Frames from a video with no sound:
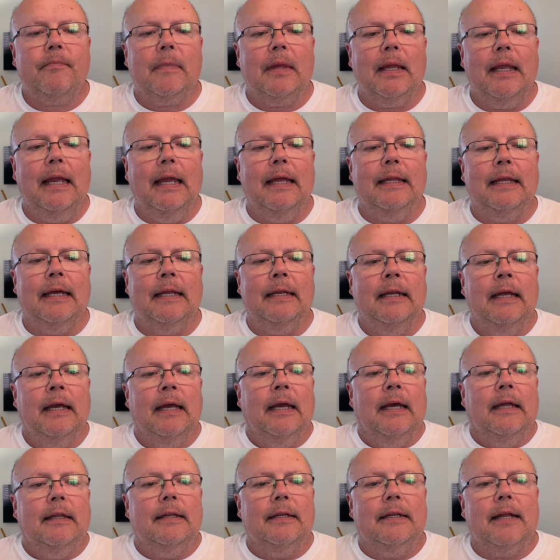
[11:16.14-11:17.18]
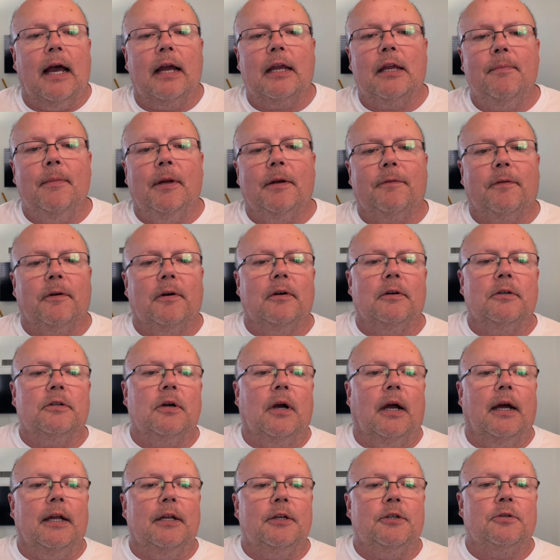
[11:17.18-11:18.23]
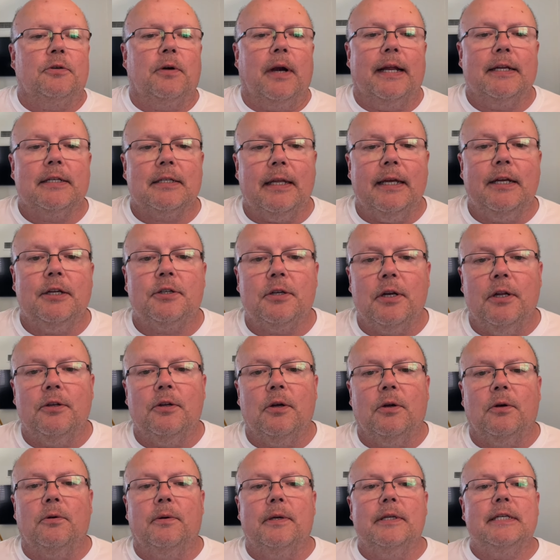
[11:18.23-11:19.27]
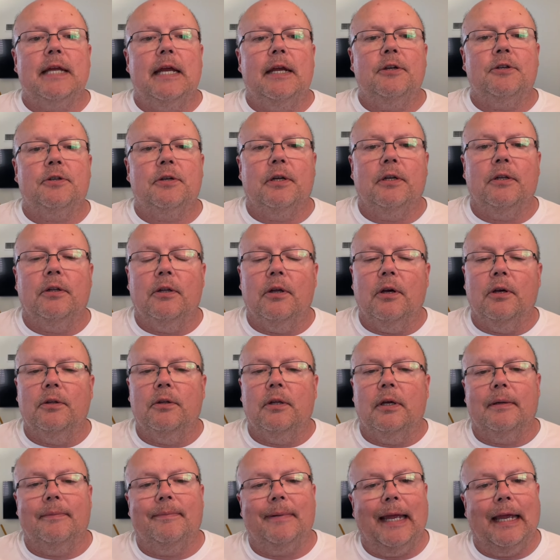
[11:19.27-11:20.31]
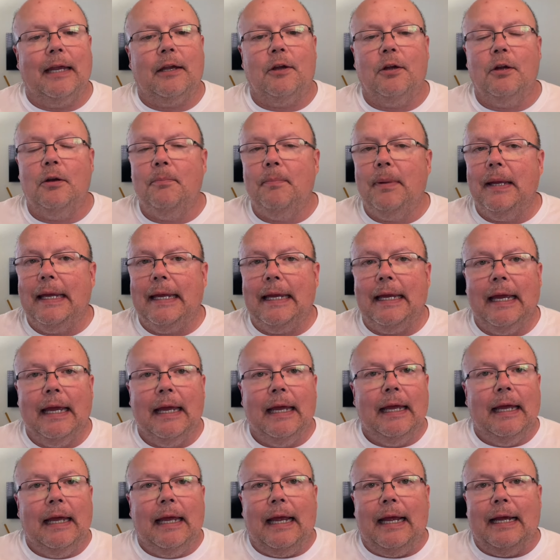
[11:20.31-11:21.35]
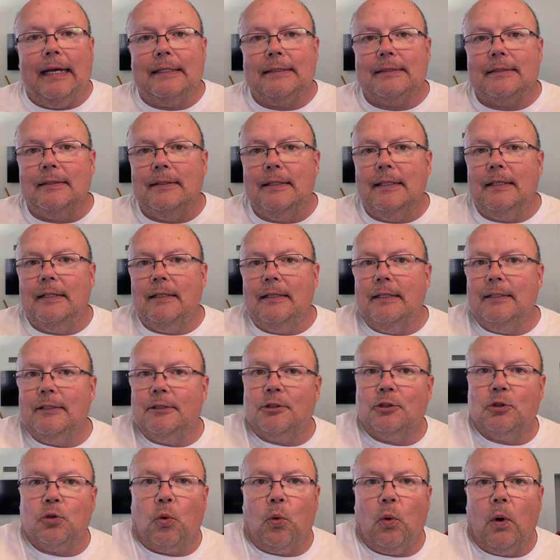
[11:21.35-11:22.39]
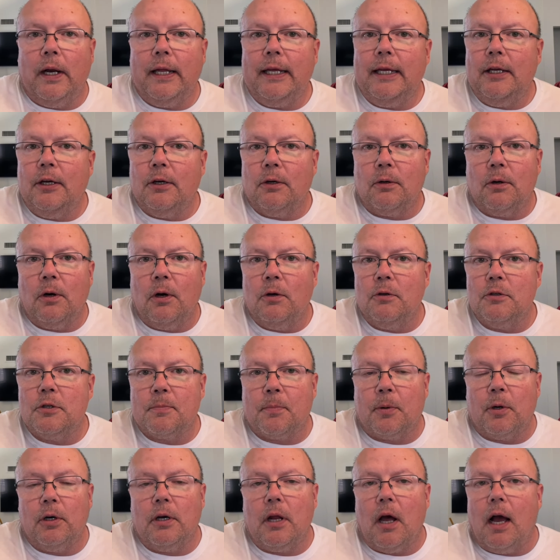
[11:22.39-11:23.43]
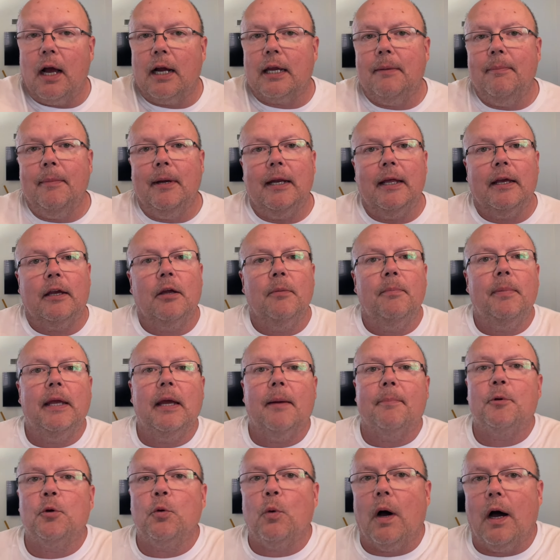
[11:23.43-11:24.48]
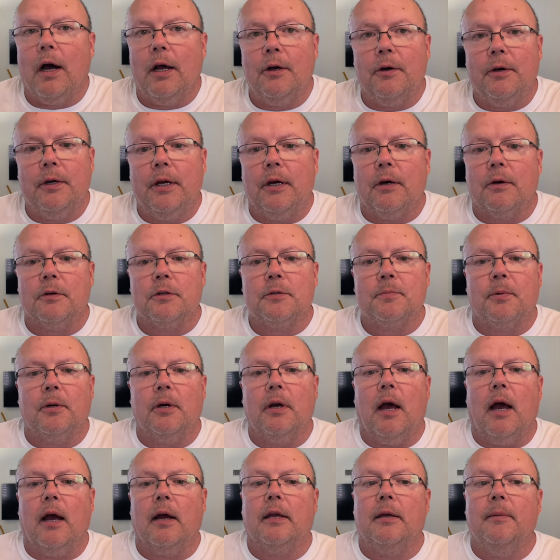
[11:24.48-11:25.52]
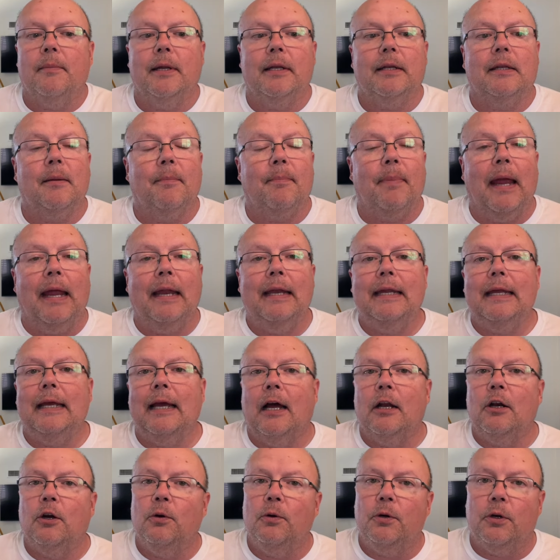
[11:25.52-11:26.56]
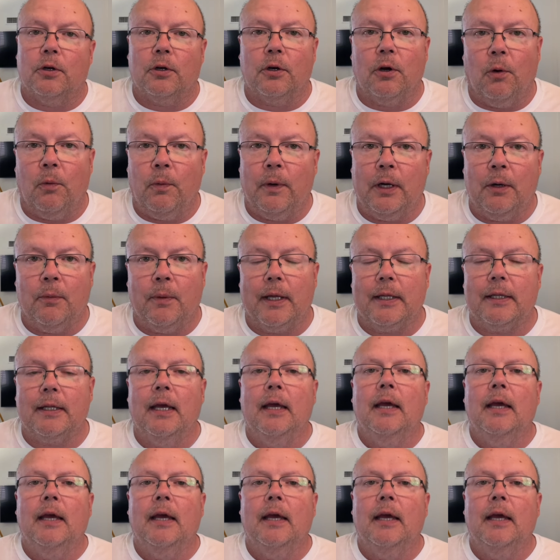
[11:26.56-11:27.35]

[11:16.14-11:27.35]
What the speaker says: then the document for translation and notarization, it could be as little as 20 euros per document. It could be up to 100 euros per document, depending on who you're going with.